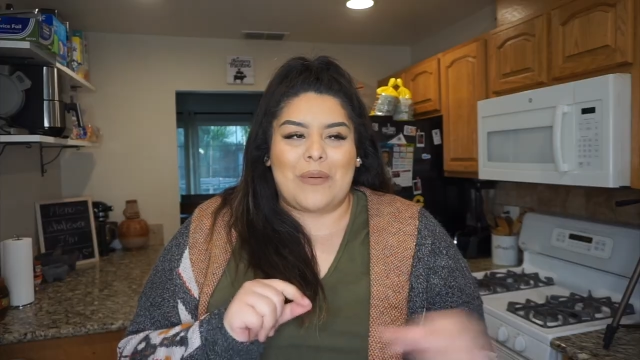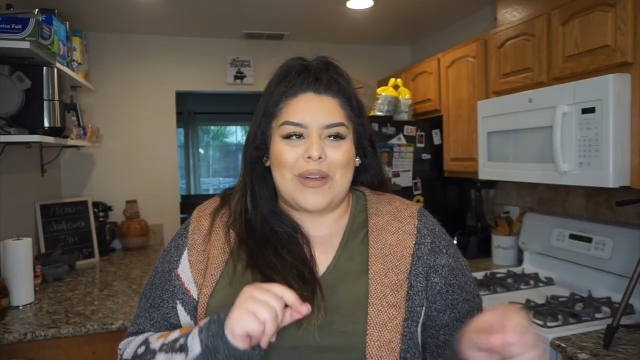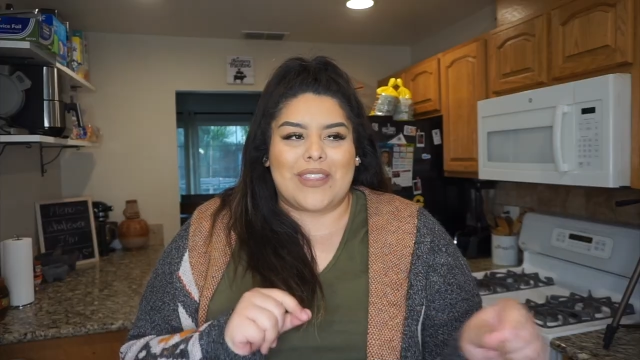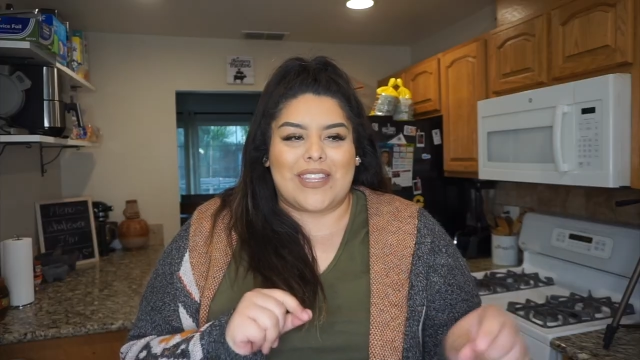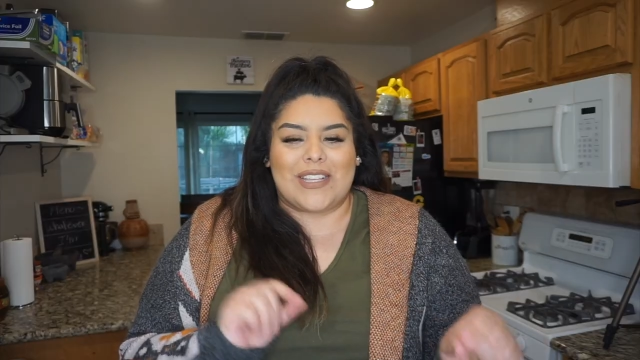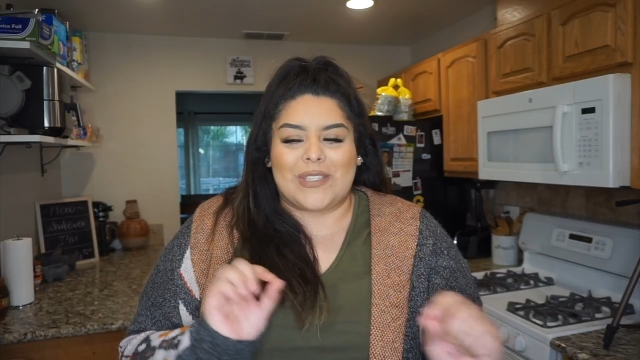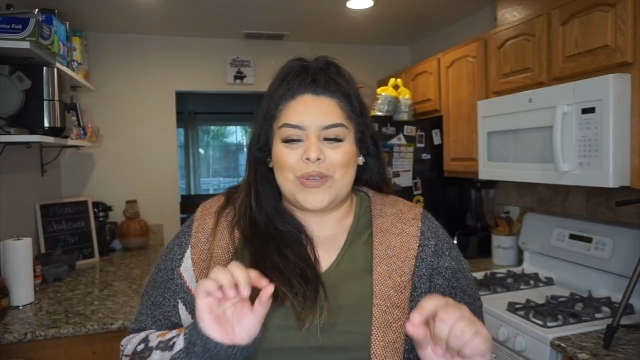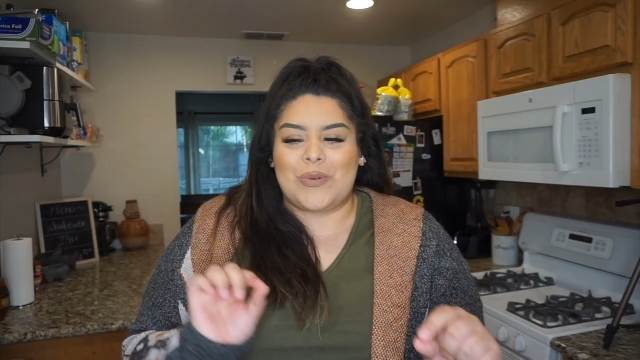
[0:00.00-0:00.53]
want
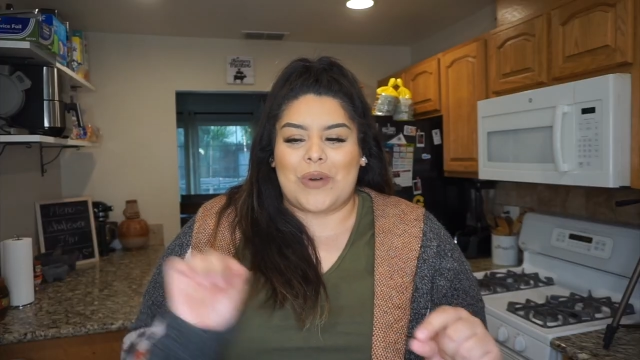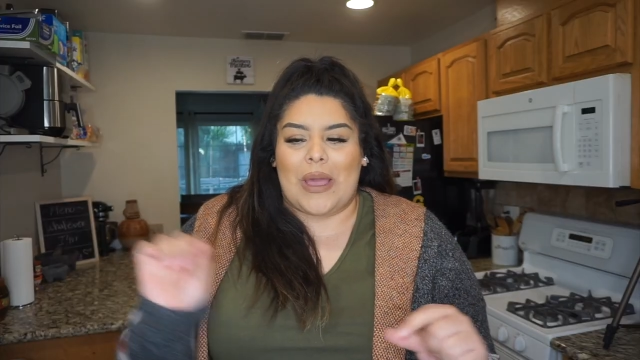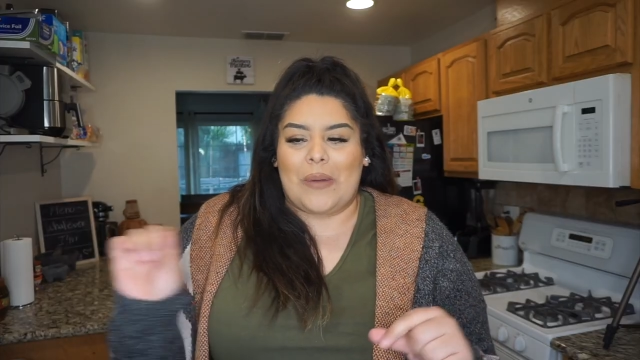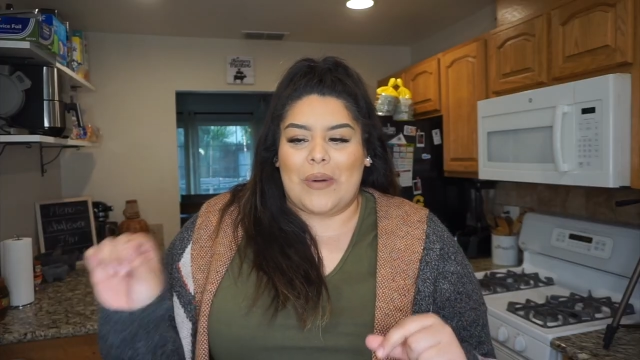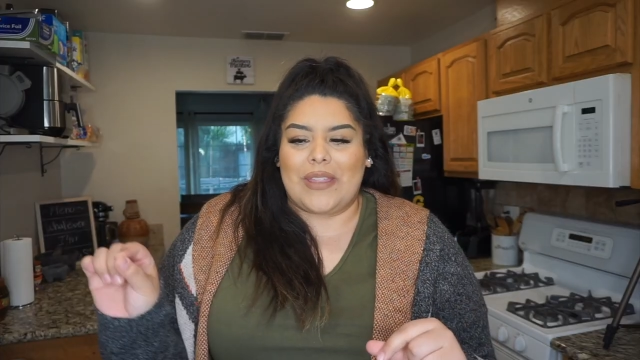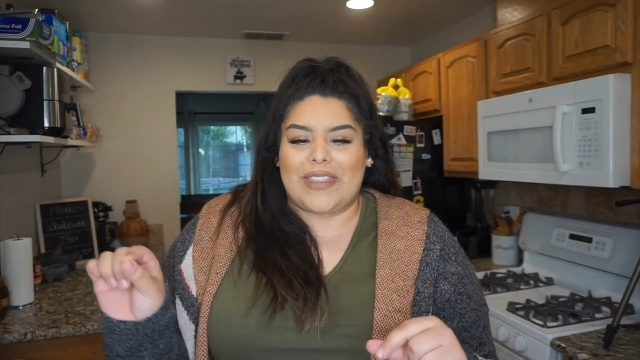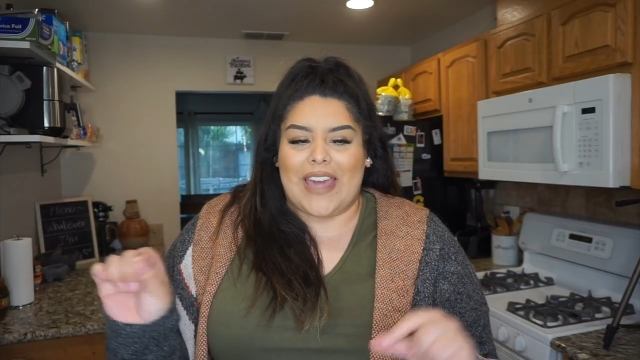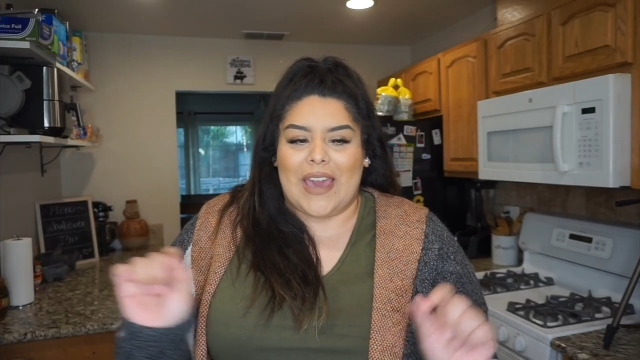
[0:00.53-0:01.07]
this, ooh, I
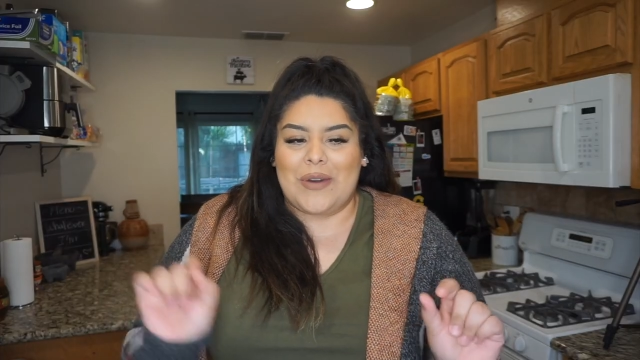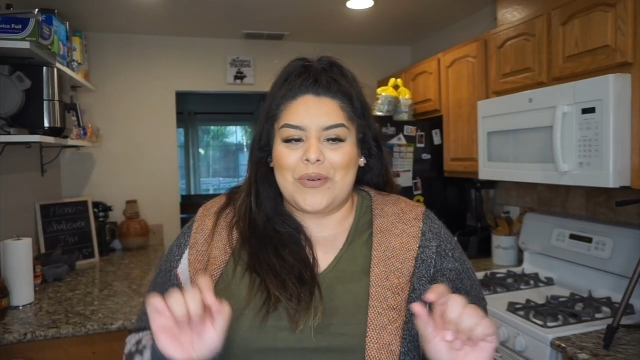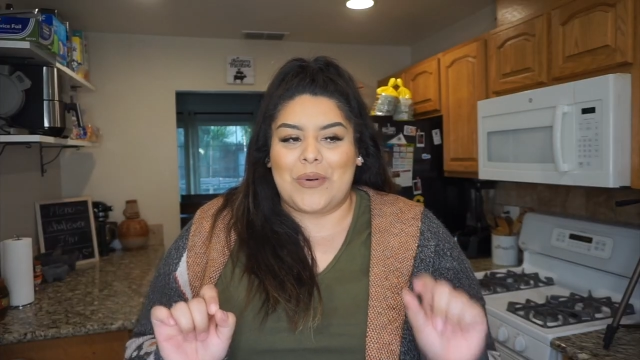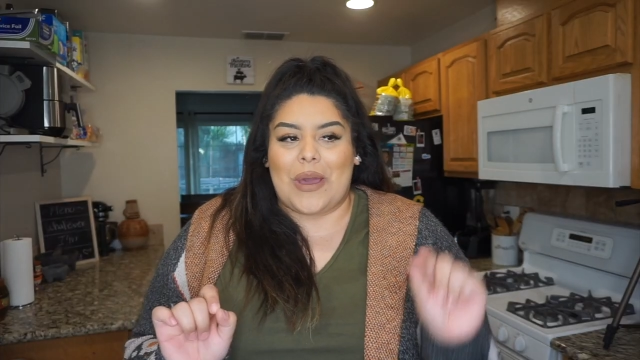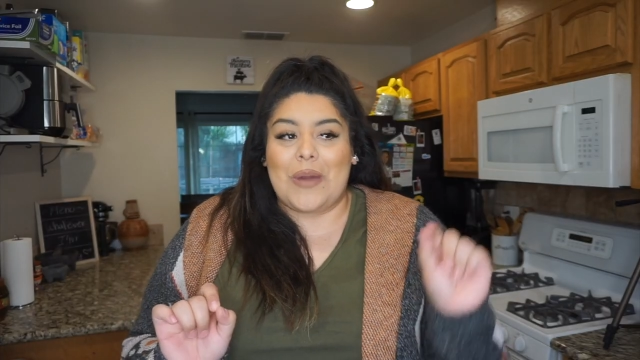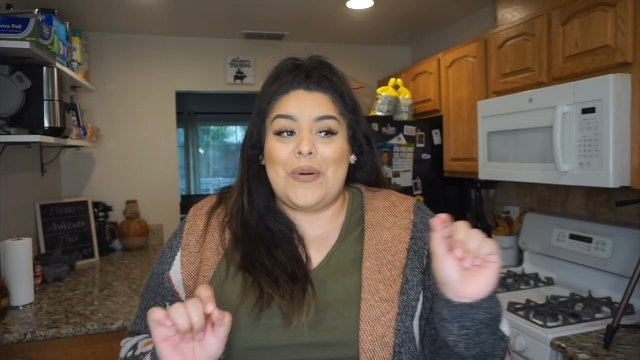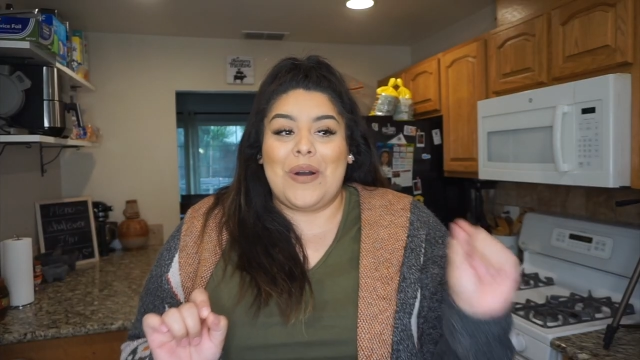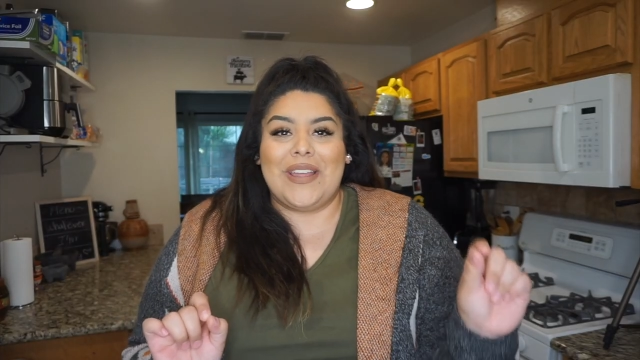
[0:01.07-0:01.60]
want that,
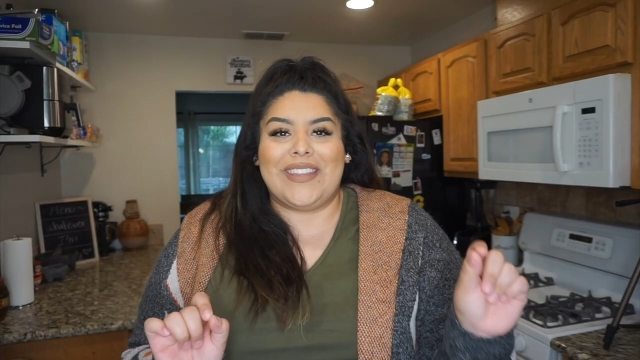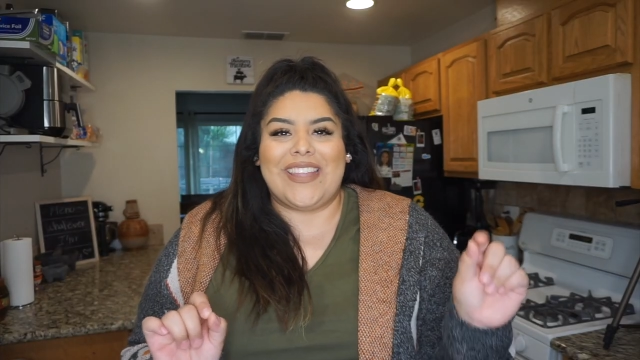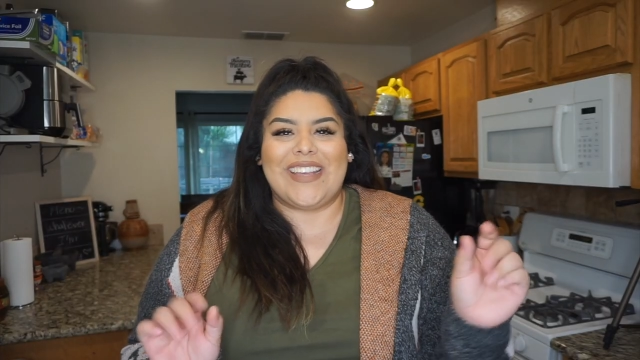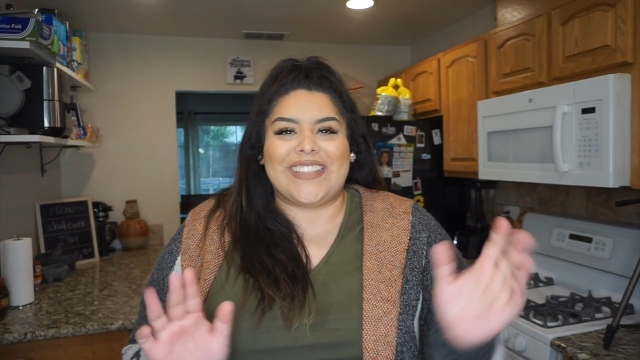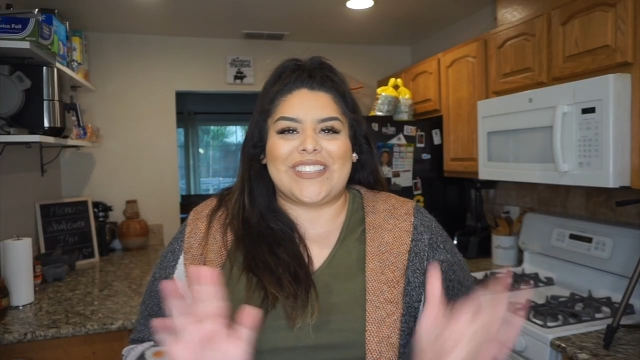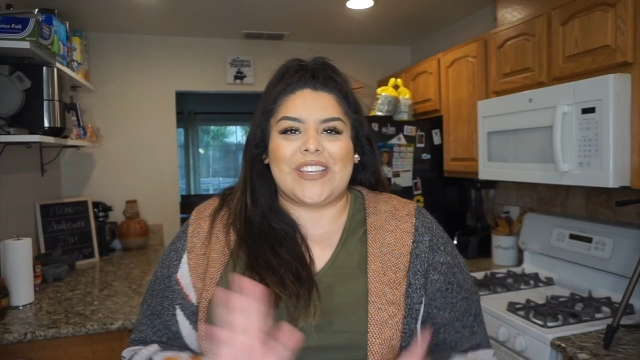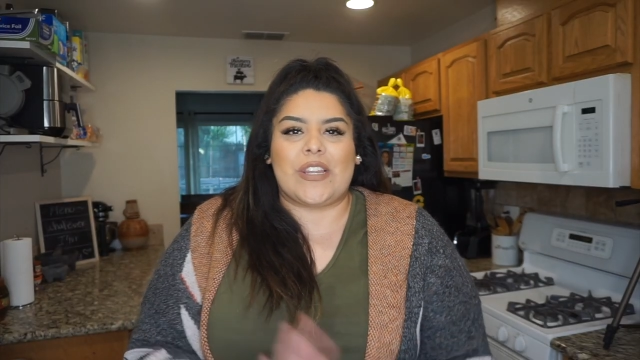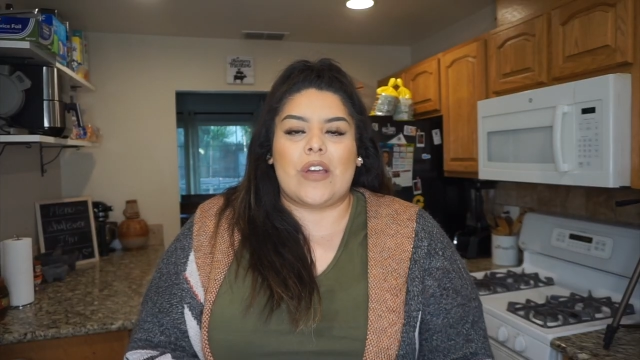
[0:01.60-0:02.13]
ooh, I want
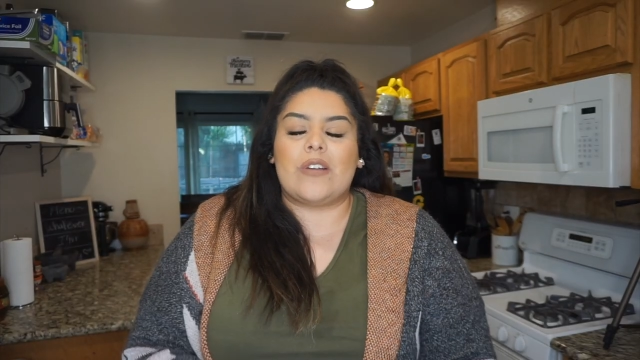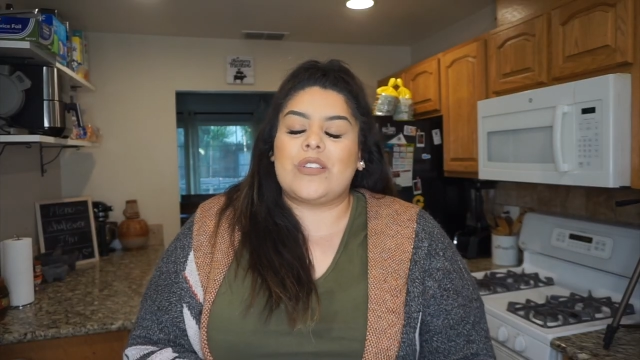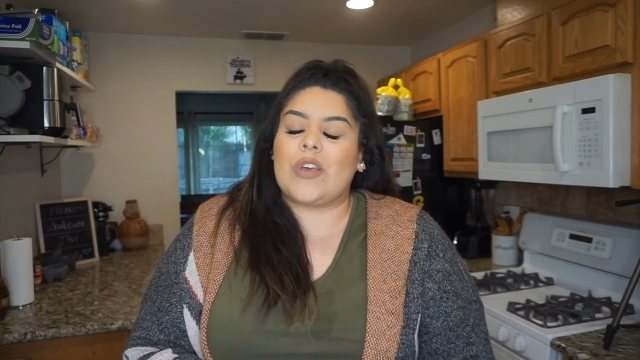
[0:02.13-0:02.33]
this, you know?